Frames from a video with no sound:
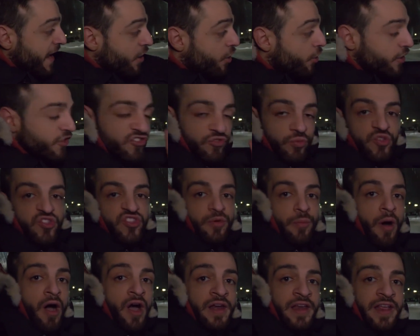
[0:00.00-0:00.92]
I couldn't switch
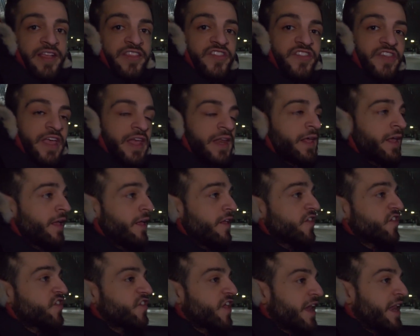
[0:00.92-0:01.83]
them on. It said
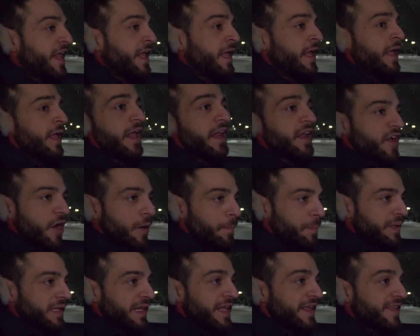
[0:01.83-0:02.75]
setting
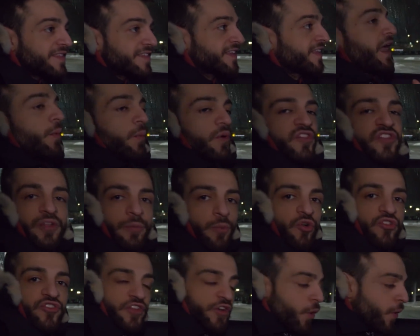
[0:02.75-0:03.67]
incomplete. It was the
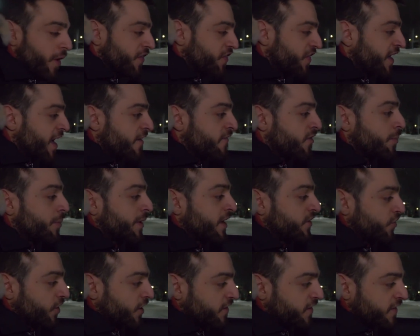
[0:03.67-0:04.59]
most annoying thing ever, but
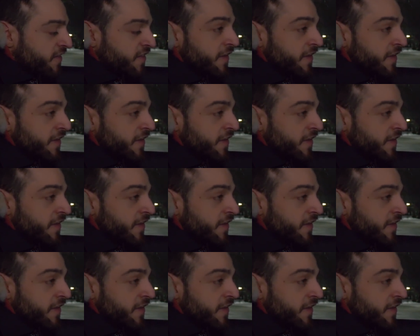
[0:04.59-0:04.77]
I took it to the